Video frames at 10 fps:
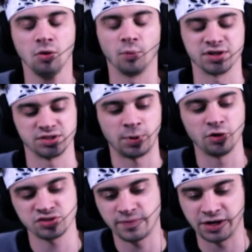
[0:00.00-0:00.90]
Whereas
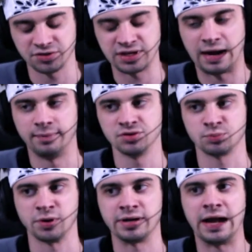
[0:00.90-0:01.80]
opposed to Michael Thomas,
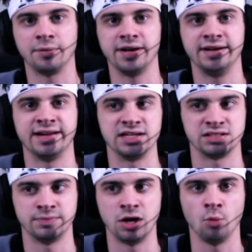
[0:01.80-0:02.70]
we are now getting
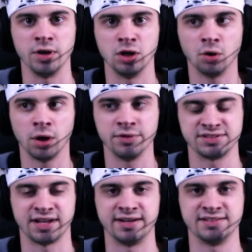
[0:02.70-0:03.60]
Taysom Hill. We don't know his
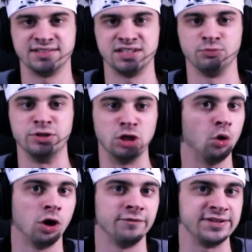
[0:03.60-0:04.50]
tendencies. We
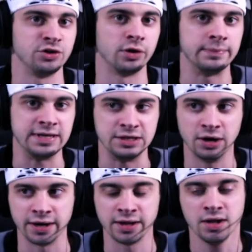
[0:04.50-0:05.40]
don't know if he's going to be
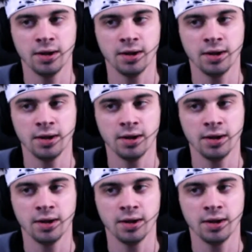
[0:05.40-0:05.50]
good.